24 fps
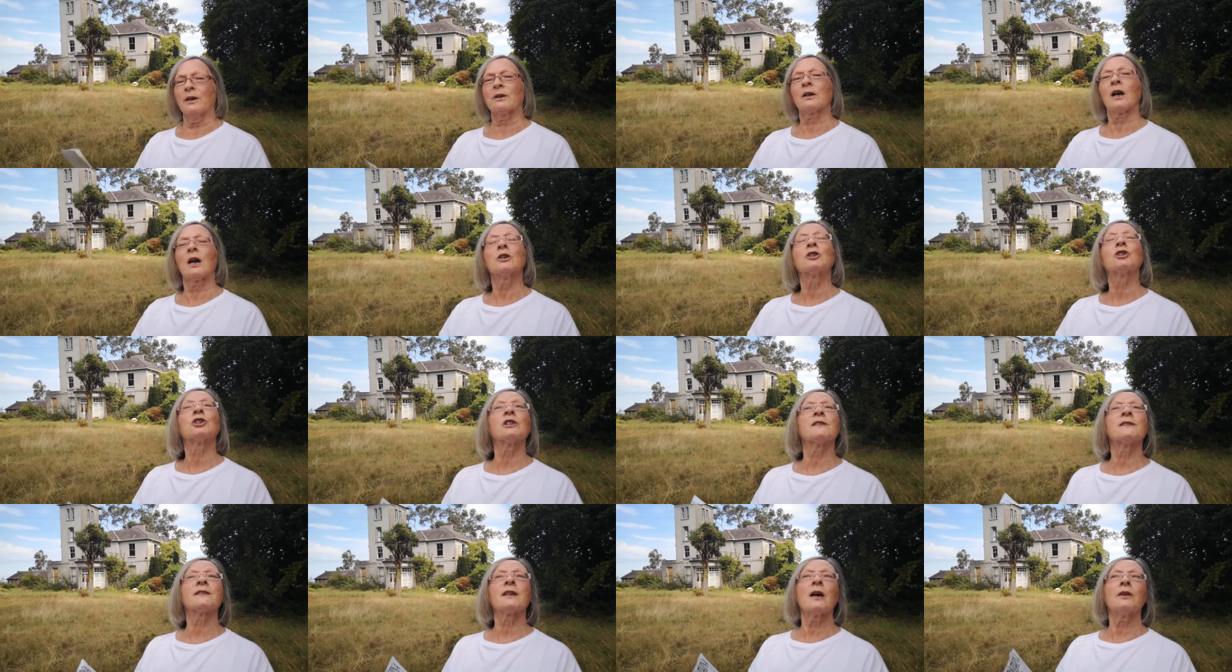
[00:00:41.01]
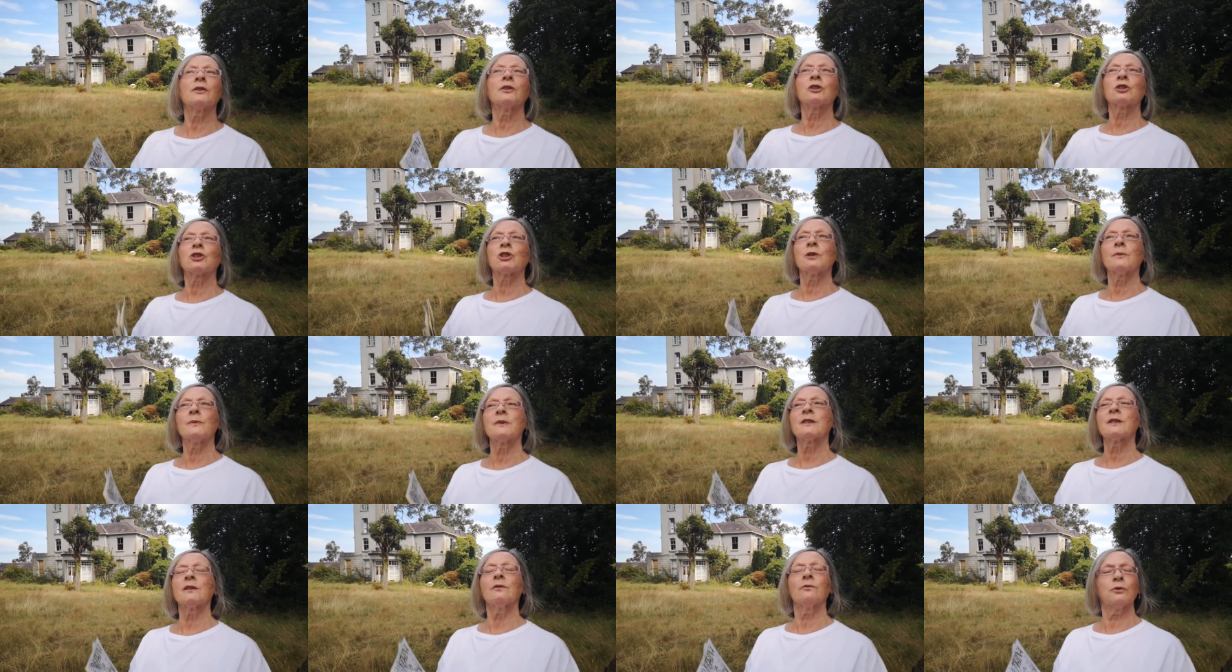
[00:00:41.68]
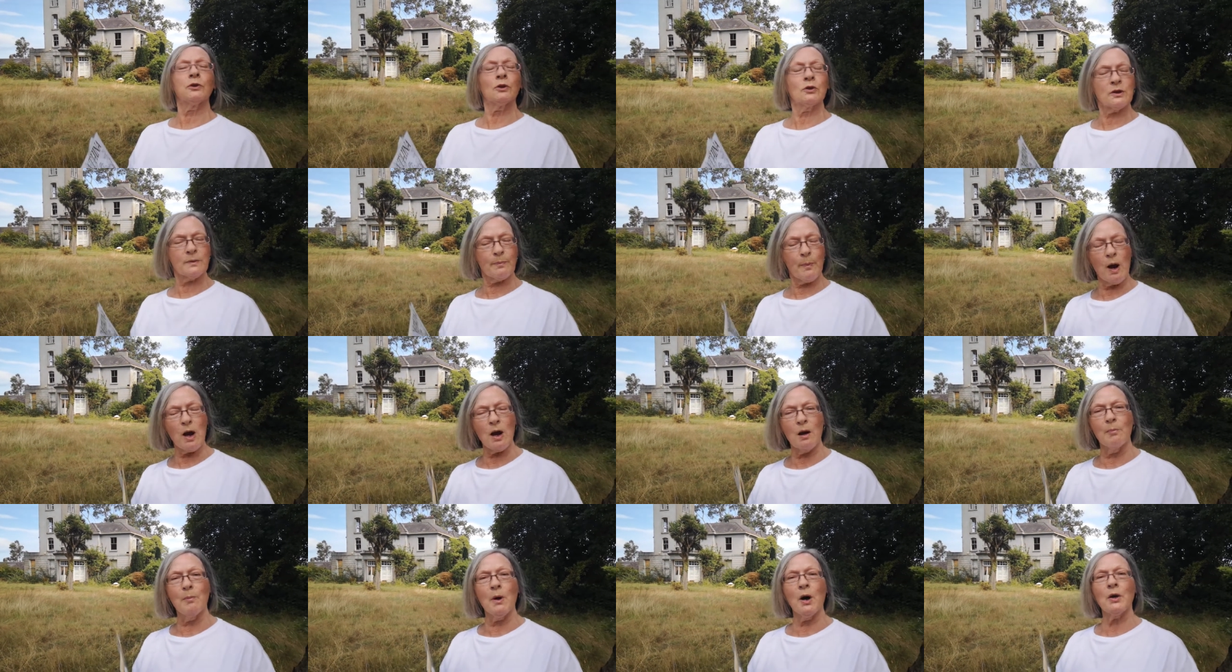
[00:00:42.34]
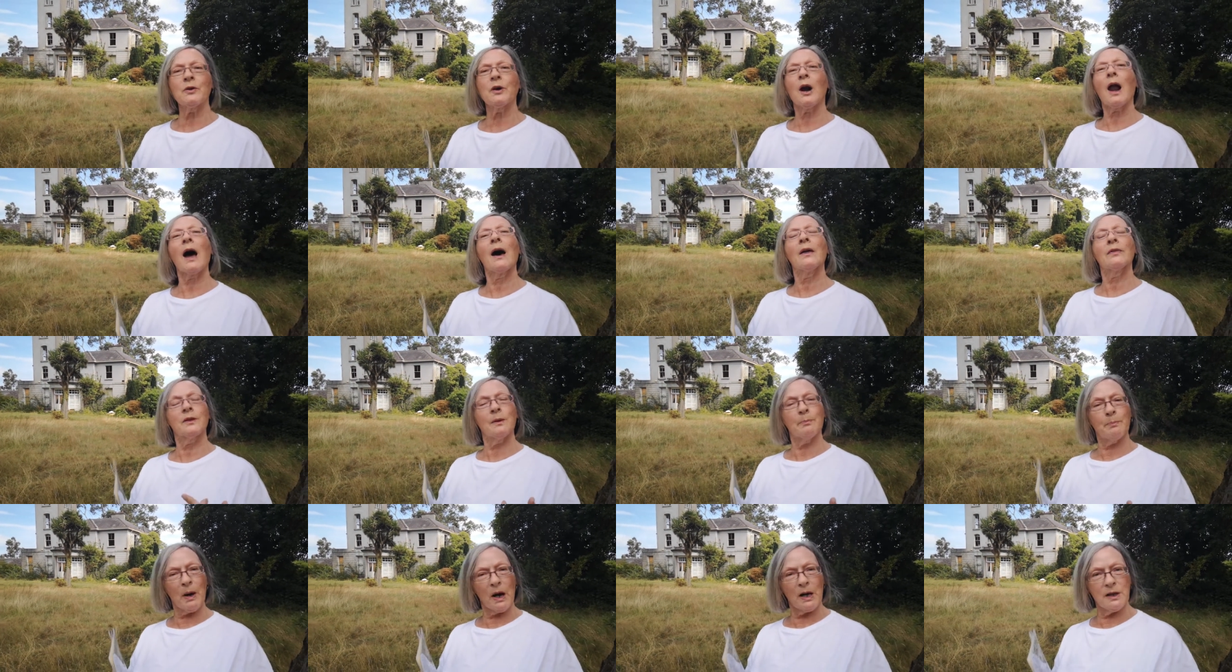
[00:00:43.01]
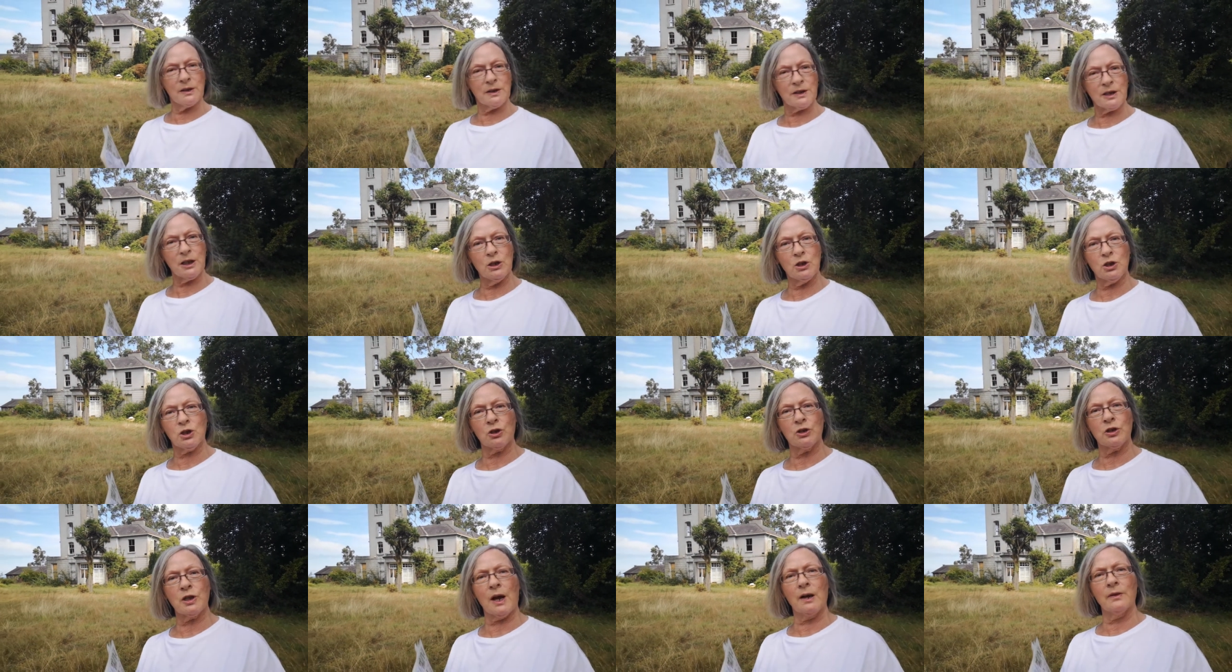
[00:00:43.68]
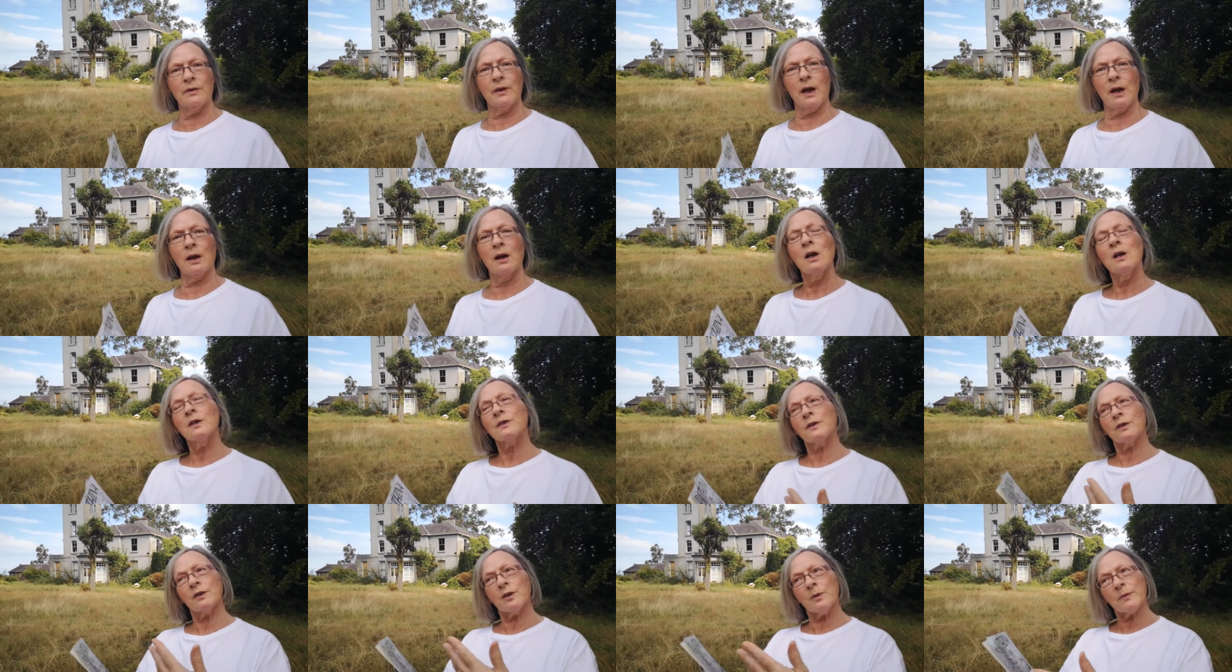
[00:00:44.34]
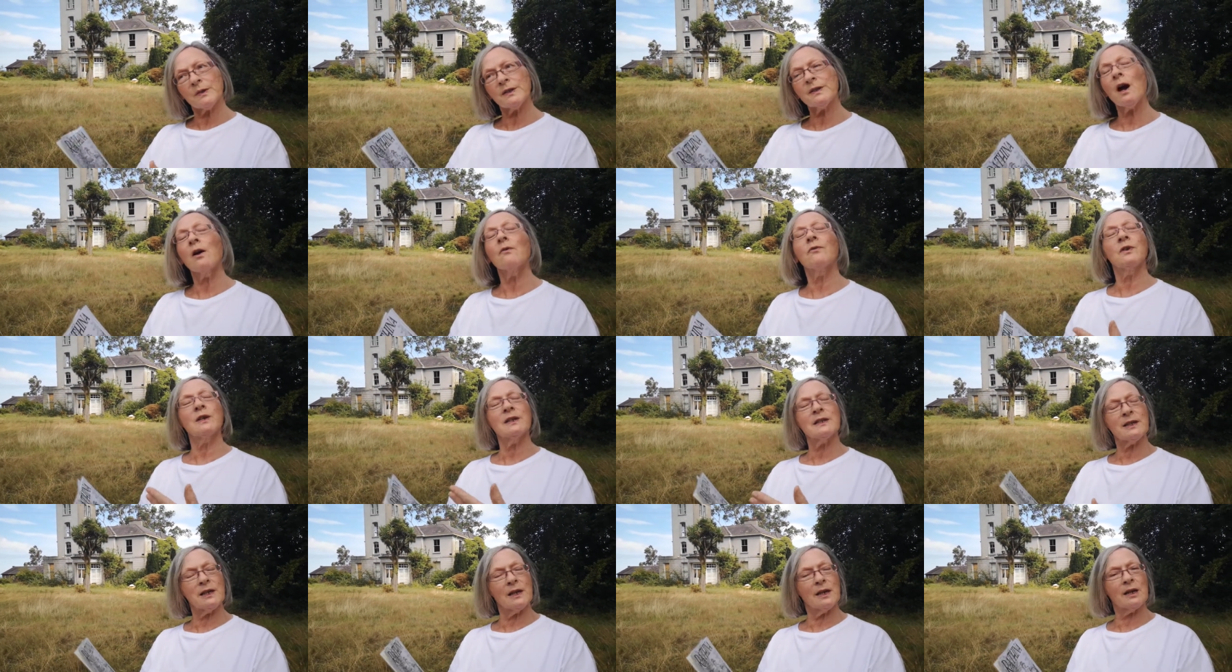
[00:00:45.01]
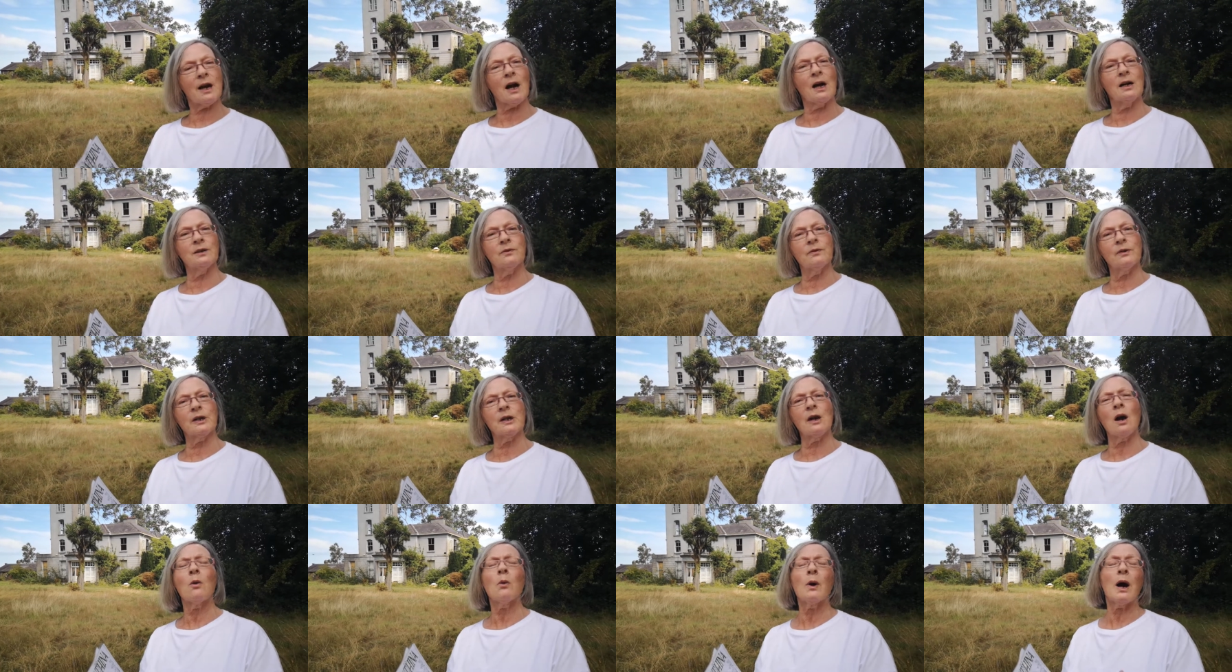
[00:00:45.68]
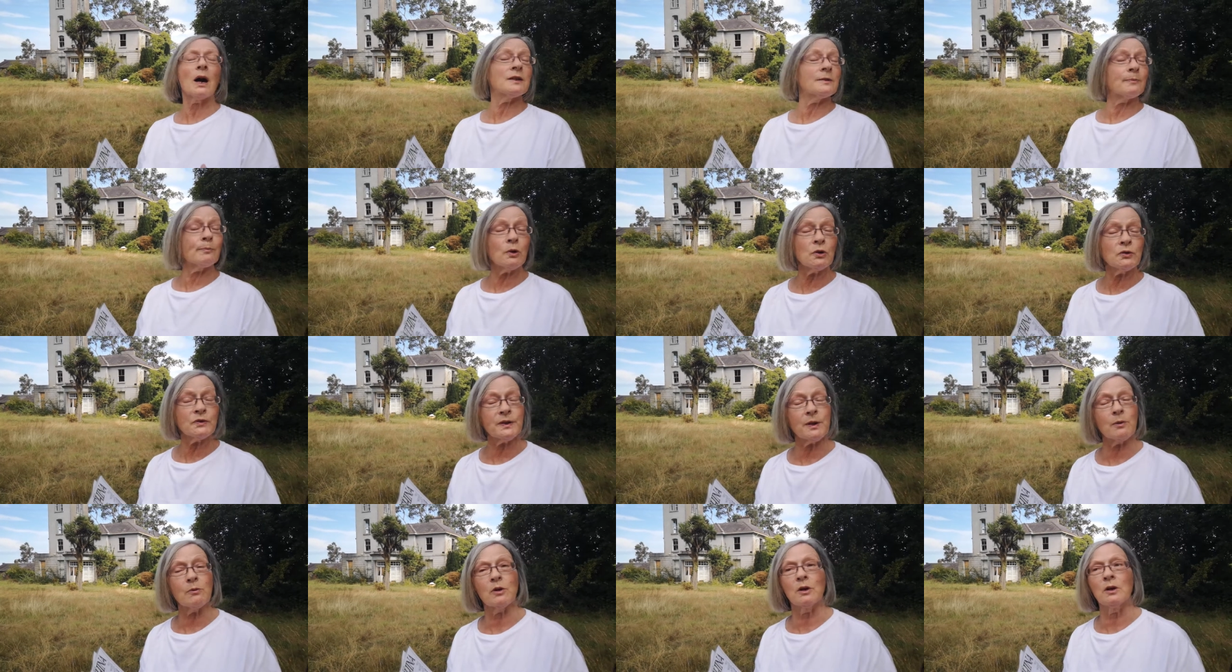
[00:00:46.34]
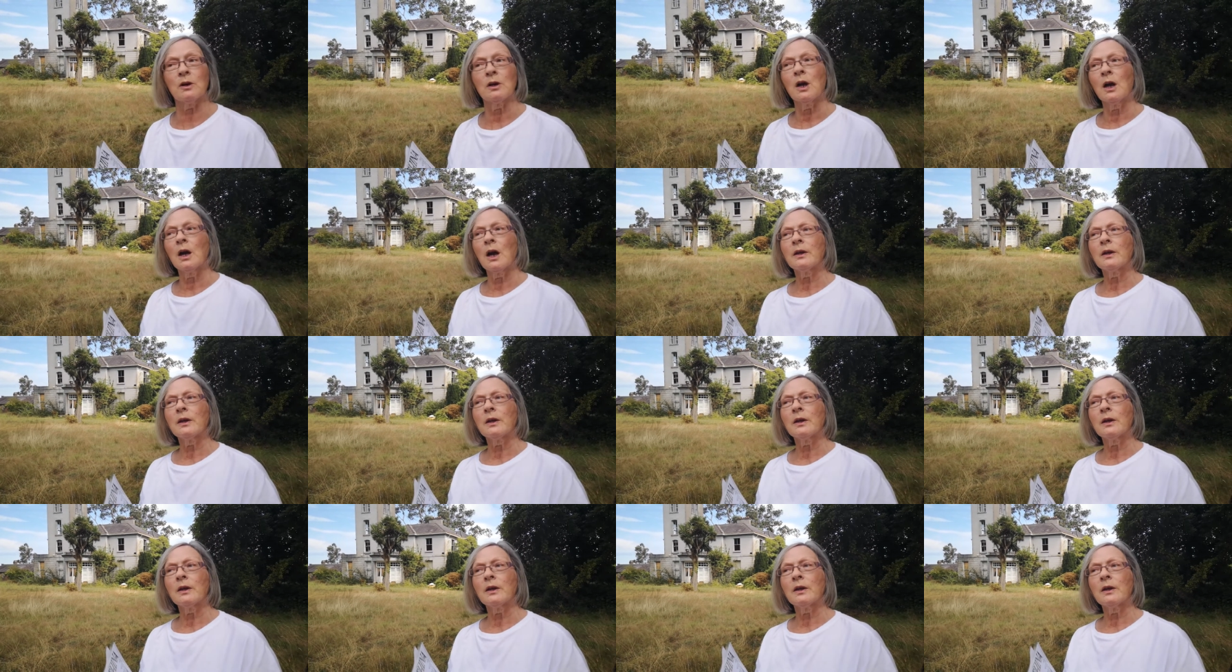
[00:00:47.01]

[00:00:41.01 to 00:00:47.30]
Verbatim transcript: because she said that she was influenced by her mother and by a teacher down there. So there was obviously a kind of a. Well, I suppose they were.